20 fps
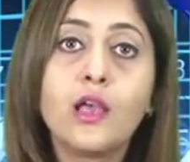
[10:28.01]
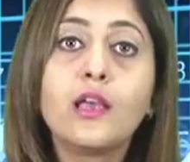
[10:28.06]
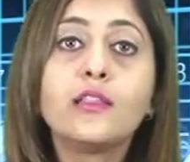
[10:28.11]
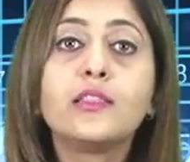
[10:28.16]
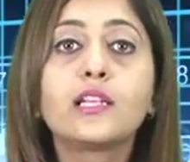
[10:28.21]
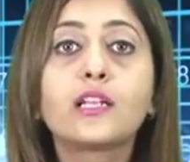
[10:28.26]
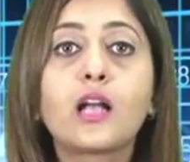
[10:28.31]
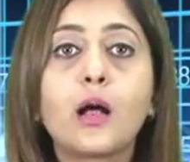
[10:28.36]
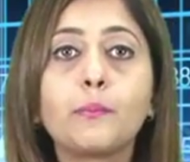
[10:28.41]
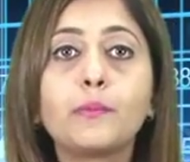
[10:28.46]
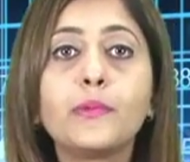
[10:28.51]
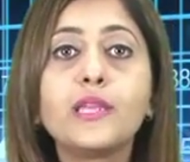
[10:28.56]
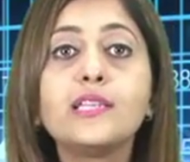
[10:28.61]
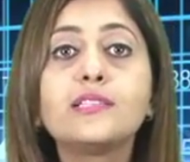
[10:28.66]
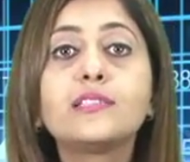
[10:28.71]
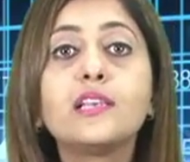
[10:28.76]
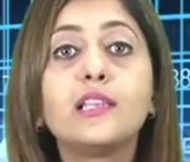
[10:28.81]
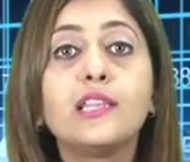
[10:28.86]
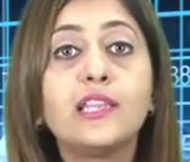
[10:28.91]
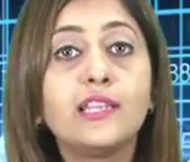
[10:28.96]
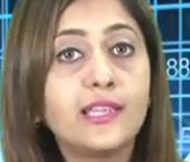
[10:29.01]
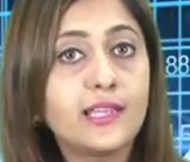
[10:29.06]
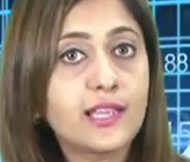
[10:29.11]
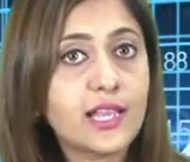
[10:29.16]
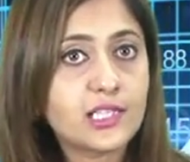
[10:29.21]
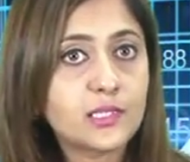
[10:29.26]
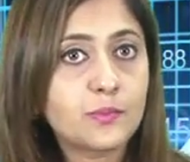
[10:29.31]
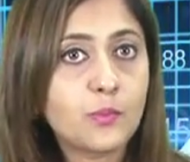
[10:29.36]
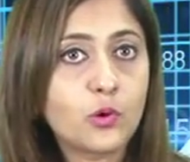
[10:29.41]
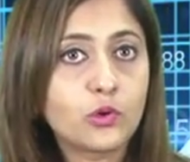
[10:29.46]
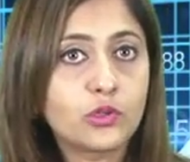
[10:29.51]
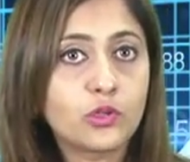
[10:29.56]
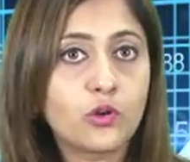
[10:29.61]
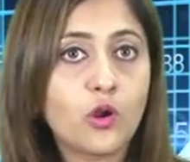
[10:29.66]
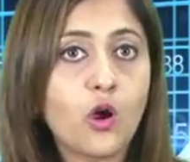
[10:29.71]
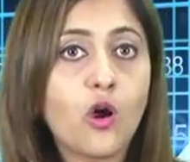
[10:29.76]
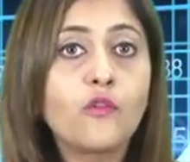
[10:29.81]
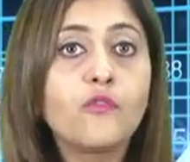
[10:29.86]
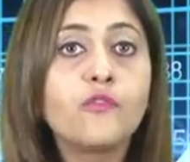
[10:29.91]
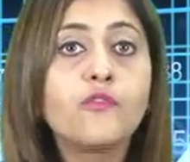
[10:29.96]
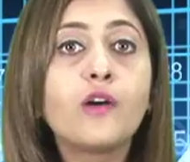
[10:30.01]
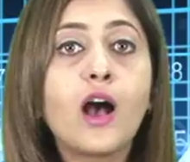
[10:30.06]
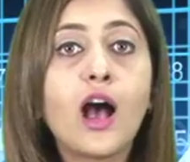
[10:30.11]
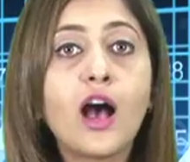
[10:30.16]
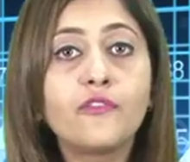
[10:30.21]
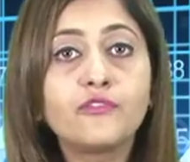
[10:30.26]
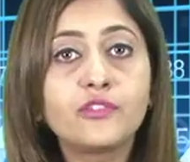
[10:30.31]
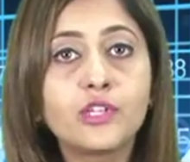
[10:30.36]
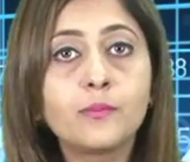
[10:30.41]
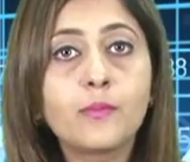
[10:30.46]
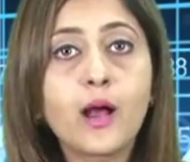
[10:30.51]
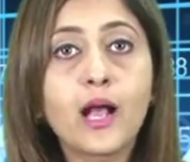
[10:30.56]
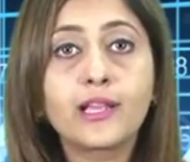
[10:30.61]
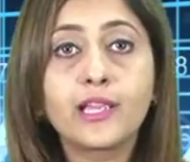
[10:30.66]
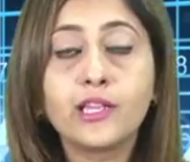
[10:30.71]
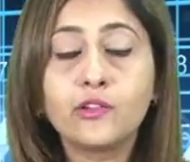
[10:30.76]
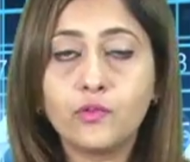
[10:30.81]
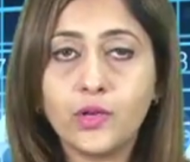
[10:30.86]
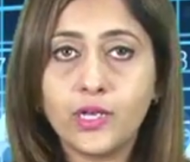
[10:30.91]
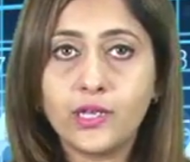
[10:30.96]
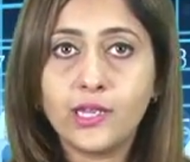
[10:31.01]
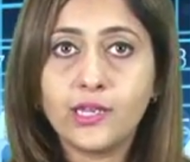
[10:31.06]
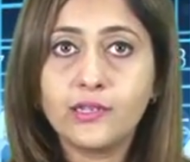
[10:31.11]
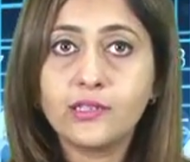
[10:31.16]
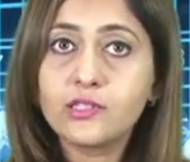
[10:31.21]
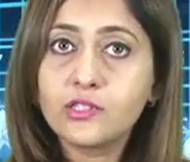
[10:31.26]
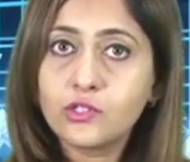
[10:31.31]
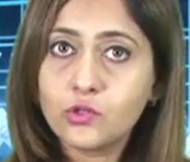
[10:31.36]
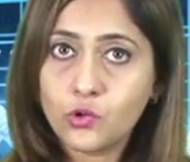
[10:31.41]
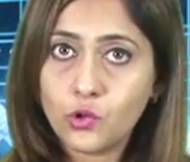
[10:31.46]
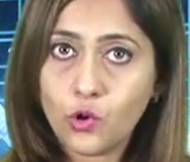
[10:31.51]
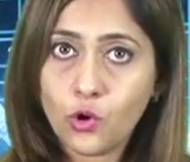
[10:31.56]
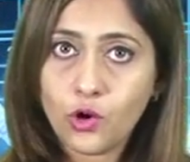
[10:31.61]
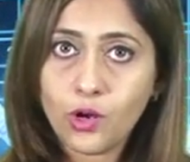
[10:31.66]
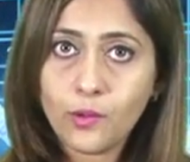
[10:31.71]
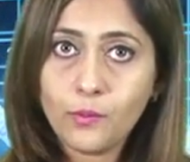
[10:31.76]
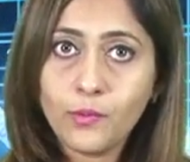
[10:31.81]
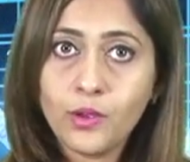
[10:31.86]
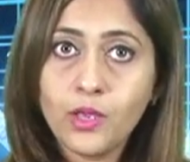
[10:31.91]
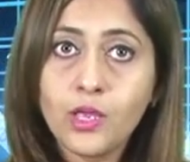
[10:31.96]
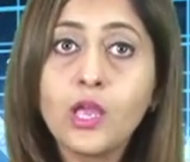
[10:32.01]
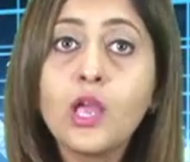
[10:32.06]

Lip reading: The company is a leading exporter of aftermarket radiators to Europe.